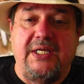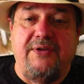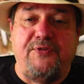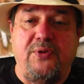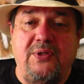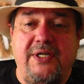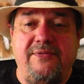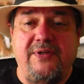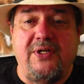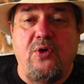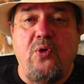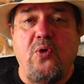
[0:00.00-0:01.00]
If you live
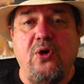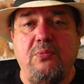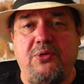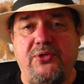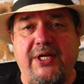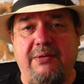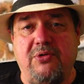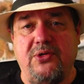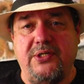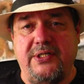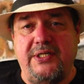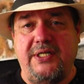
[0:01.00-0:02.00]
in a horrible
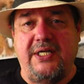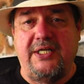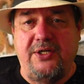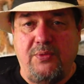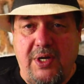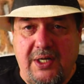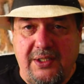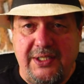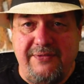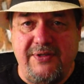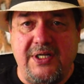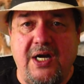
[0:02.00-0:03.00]
neighborhood and you want to
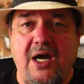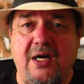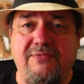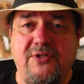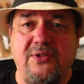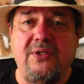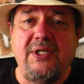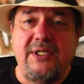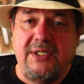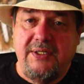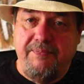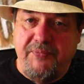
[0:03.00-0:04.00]
live in a hovel,
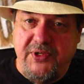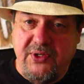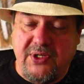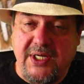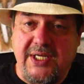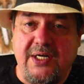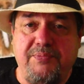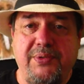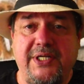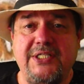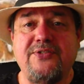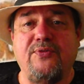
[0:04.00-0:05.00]
you could get a
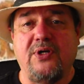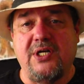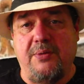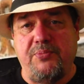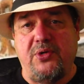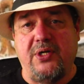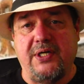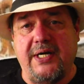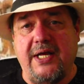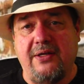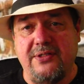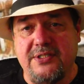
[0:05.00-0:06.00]
place for a couple hundred
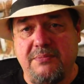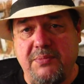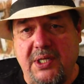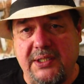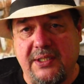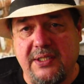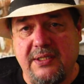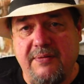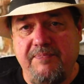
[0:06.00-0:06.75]
dollars a month.